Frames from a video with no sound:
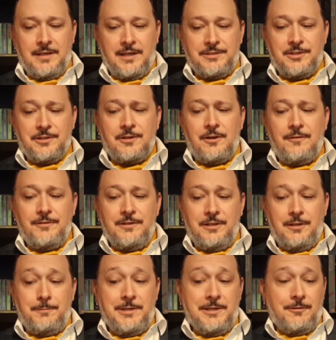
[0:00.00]
I took off into
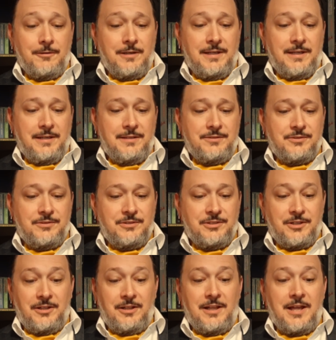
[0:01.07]
the Pyrenees to
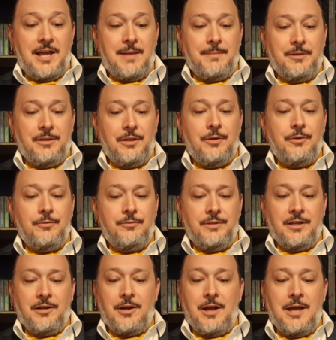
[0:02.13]
climb alone
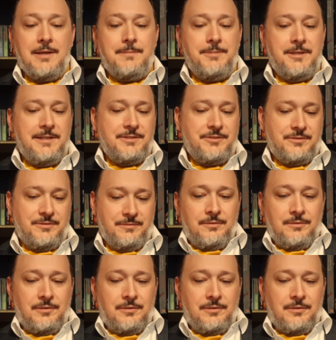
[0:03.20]
their high peaks.